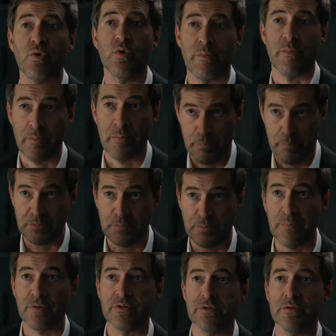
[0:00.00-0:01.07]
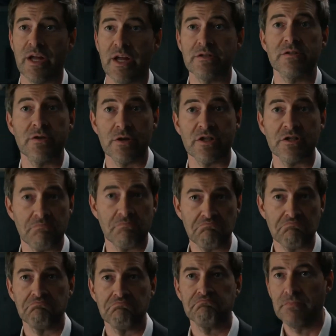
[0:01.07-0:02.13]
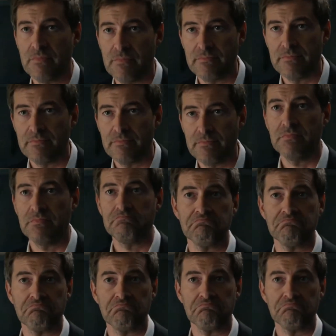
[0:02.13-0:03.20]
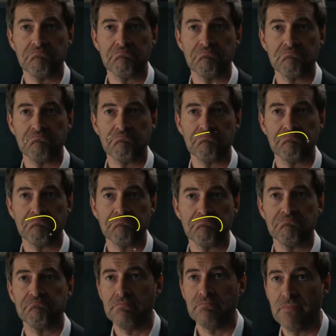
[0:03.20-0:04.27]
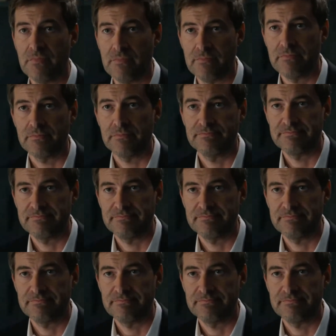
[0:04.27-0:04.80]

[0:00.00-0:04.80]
I wanted, you know, the best person on the role, and yeah, it's going to be okay.